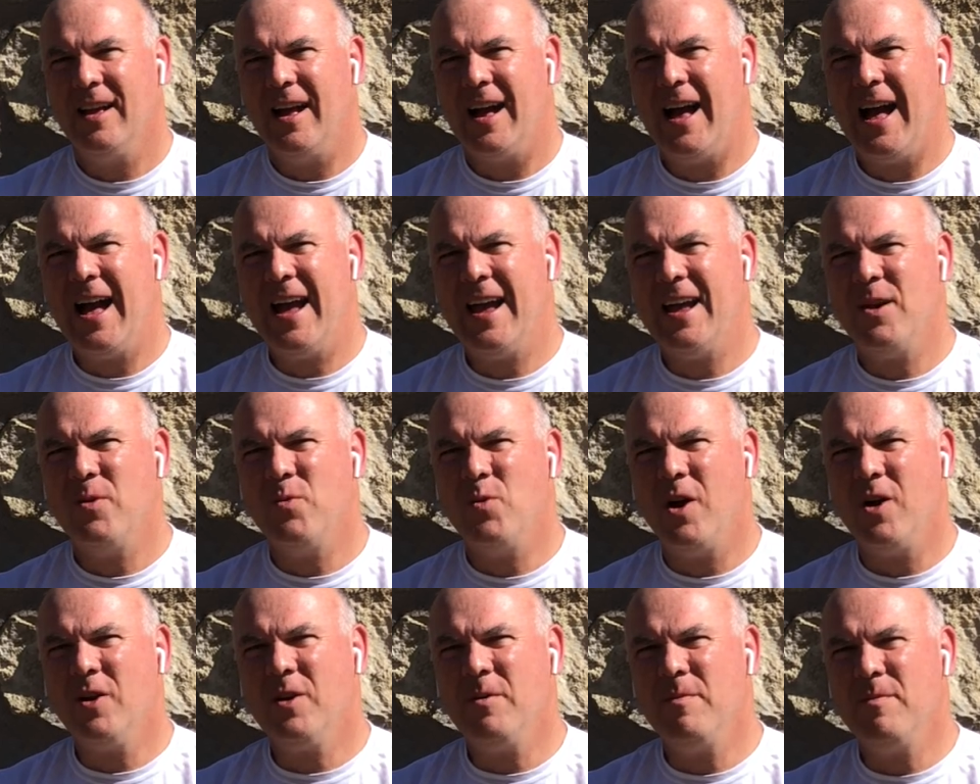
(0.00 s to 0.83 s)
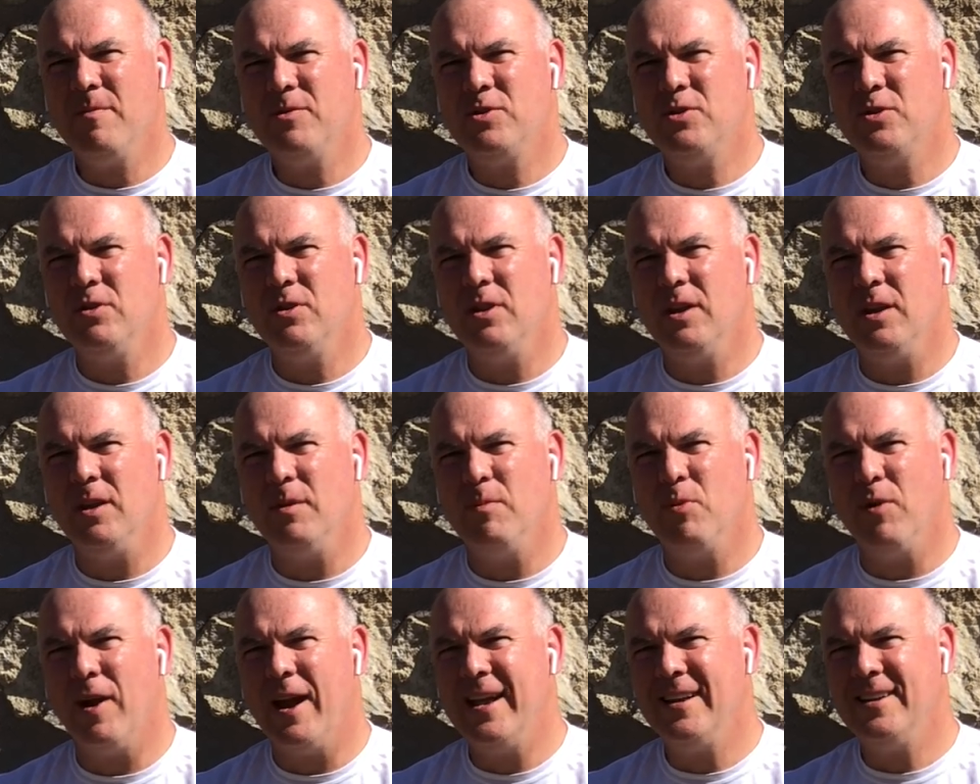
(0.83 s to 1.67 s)
Hi, and welcome to the
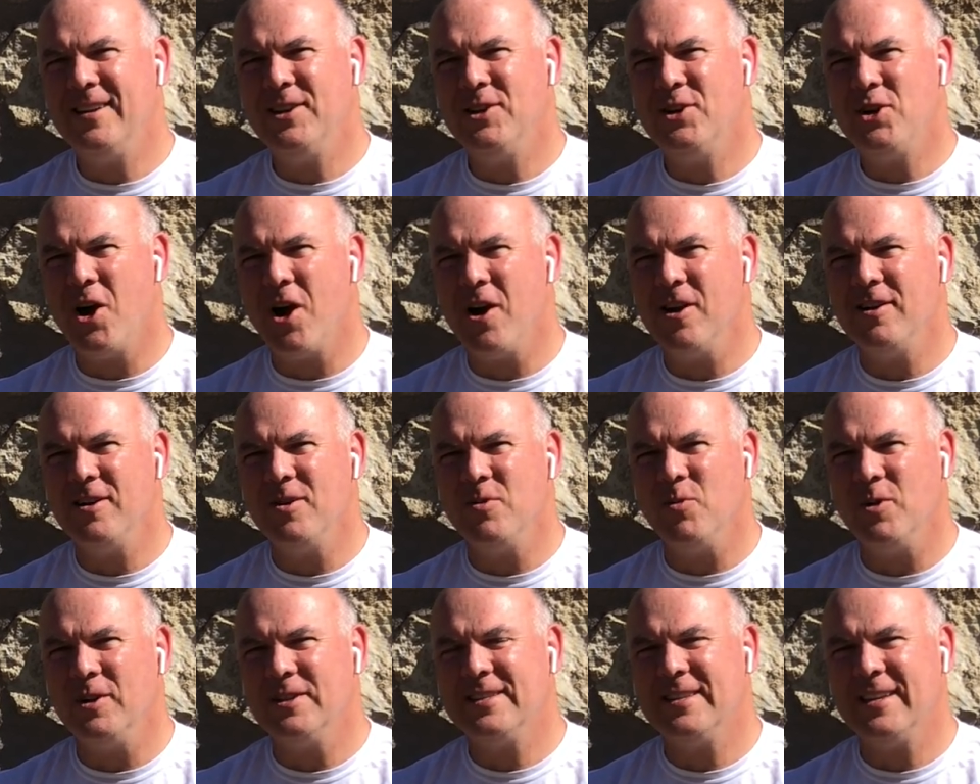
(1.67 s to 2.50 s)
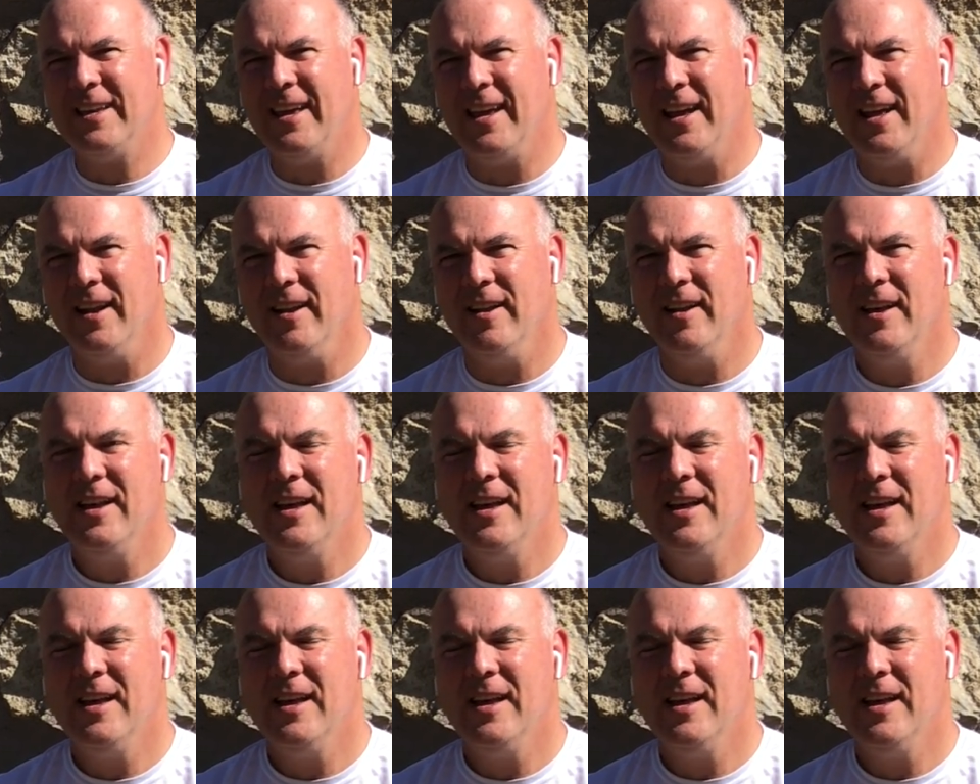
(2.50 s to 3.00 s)
Brandon Garden once again.